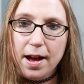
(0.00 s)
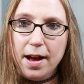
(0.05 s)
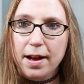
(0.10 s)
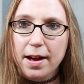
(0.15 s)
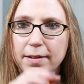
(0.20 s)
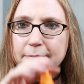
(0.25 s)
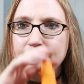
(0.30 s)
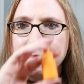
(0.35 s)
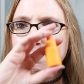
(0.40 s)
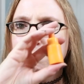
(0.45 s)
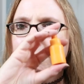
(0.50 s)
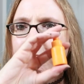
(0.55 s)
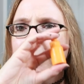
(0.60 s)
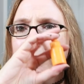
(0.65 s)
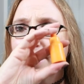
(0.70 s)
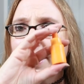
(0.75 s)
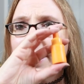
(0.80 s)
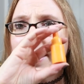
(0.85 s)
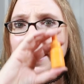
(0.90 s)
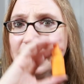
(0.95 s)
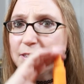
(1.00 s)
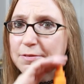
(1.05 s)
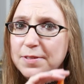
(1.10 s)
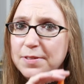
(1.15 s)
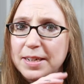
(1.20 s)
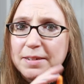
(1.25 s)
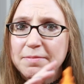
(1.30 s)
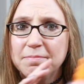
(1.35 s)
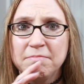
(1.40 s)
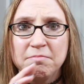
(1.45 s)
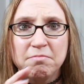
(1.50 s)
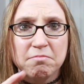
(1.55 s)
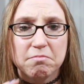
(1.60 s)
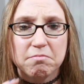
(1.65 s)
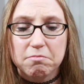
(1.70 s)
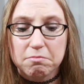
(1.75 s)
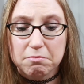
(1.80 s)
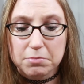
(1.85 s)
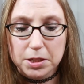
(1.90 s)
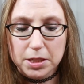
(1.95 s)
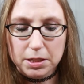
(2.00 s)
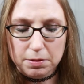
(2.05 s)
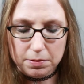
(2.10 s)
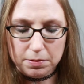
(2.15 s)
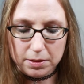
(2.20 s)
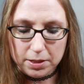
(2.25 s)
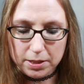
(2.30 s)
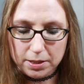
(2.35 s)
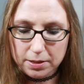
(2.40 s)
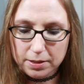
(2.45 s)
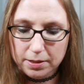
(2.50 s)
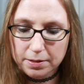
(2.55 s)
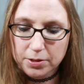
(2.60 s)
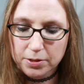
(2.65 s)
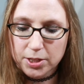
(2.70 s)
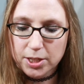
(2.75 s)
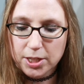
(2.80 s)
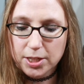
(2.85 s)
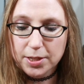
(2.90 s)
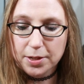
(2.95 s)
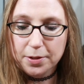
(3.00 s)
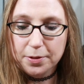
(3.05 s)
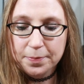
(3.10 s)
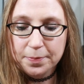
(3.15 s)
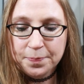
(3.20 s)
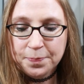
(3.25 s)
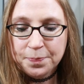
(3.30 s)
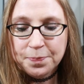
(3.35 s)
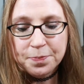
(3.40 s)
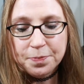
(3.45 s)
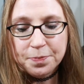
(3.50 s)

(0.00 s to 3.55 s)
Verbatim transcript: um, the scent of it really, really good. So